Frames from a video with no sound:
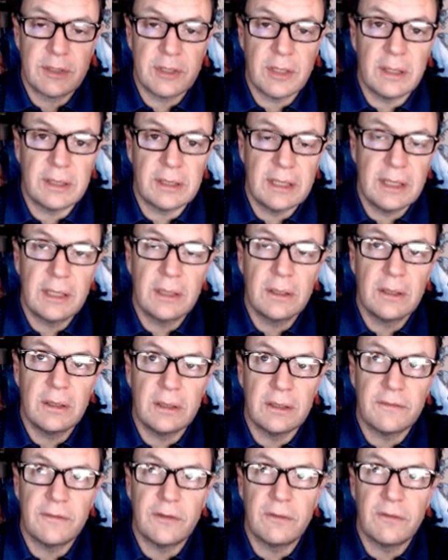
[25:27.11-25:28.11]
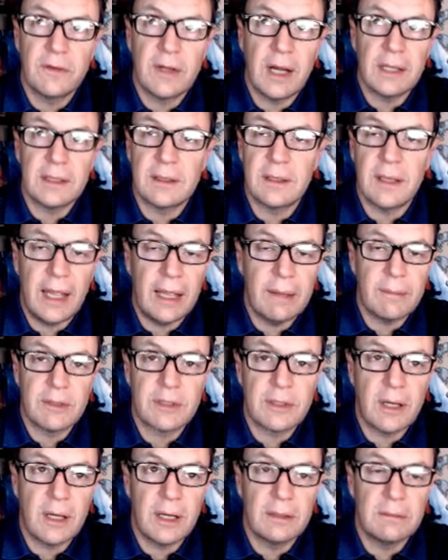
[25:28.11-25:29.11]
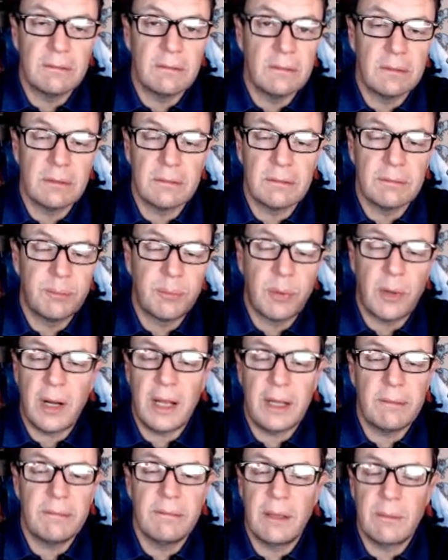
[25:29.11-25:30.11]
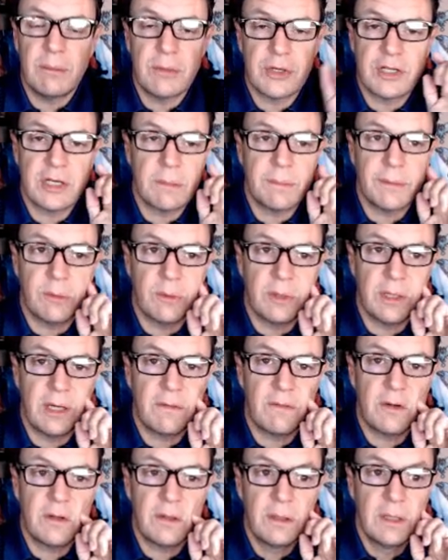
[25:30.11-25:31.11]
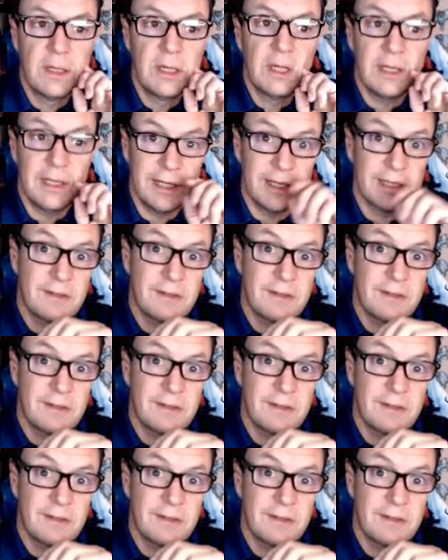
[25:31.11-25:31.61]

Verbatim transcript: Kindle, if you've got the Amazon Prime membership or whatever, it's